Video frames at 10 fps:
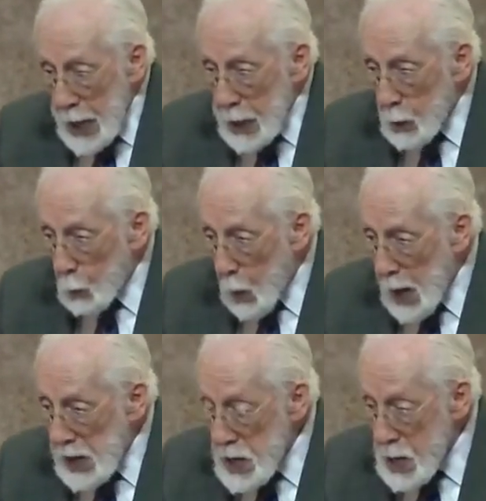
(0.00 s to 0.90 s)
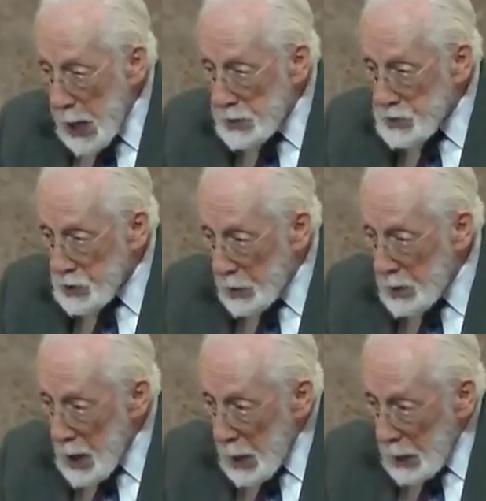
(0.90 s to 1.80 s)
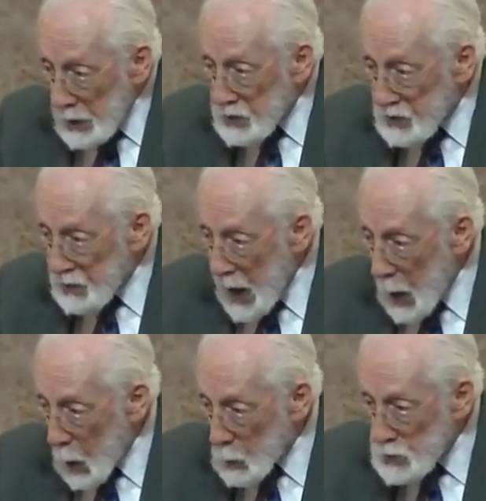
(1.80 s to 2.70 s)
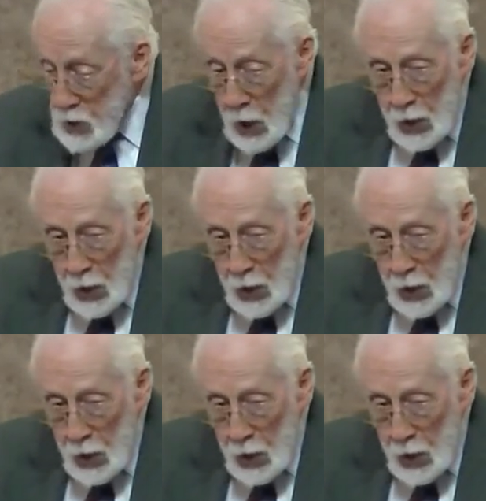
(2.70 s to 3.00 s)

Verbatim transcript: in what nation is found